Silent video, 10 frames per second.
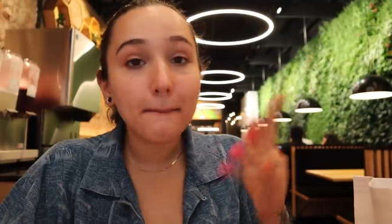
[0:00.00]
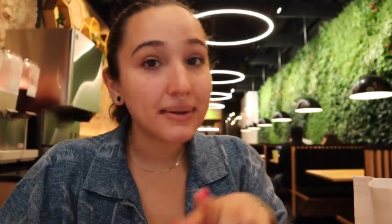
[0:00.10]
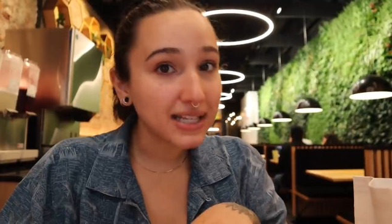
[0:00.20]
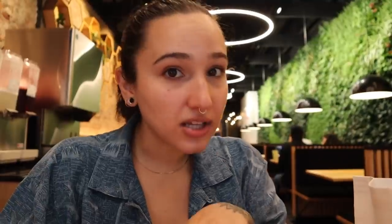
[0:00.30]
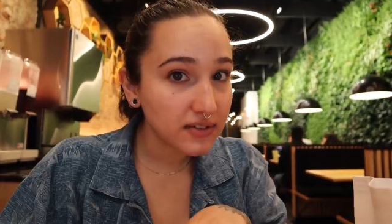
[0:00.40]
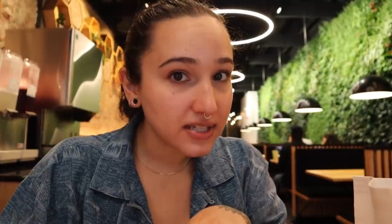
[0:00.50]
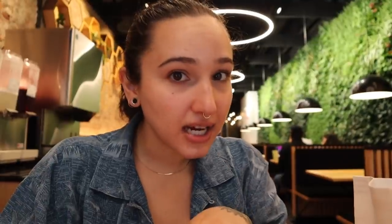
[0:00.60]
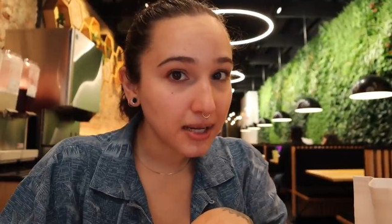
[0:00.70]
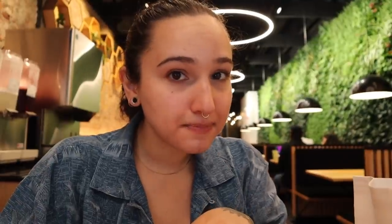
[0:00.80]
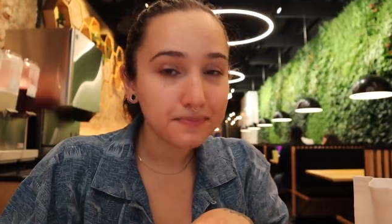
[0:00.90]
that's all I have for
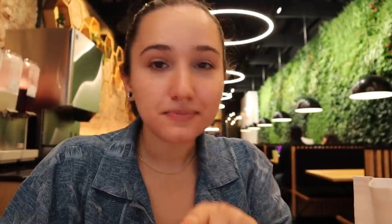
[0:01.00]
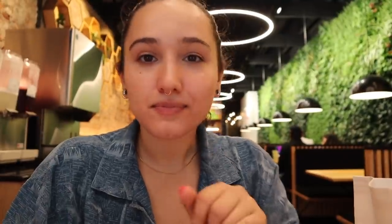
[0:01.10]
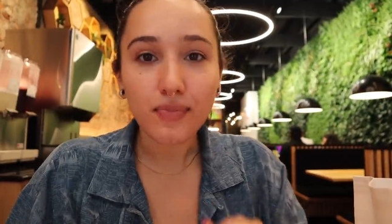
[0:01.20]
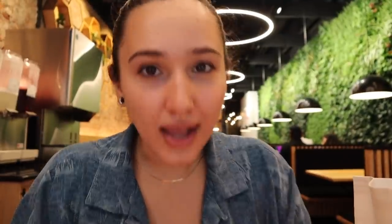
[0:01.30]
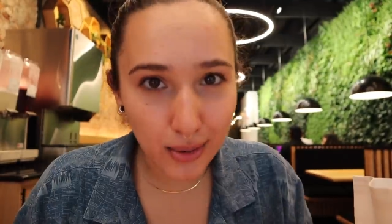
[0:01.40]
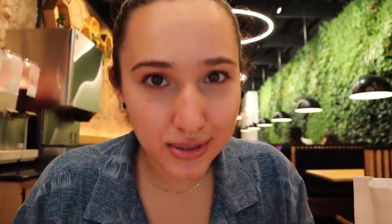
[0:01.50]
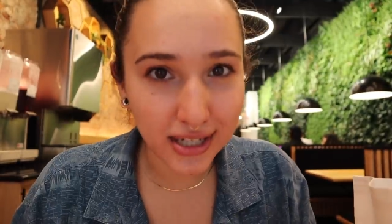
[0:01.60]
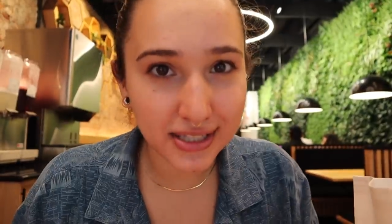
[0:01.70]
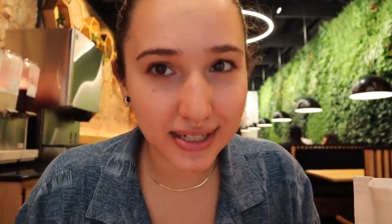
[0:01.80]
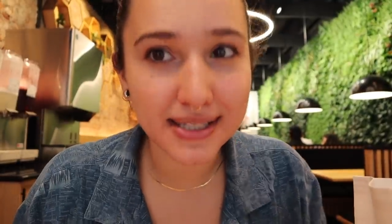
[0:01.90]
today. I will
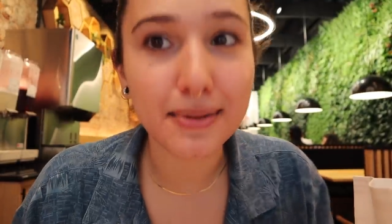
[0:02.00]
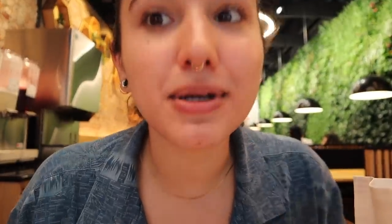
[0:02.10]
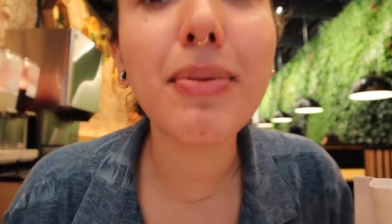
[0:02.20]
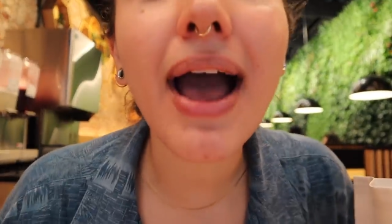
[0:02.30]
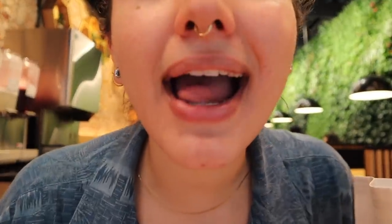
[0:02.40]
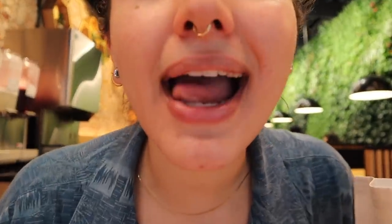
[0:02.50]
talk to you next time. Goodbye!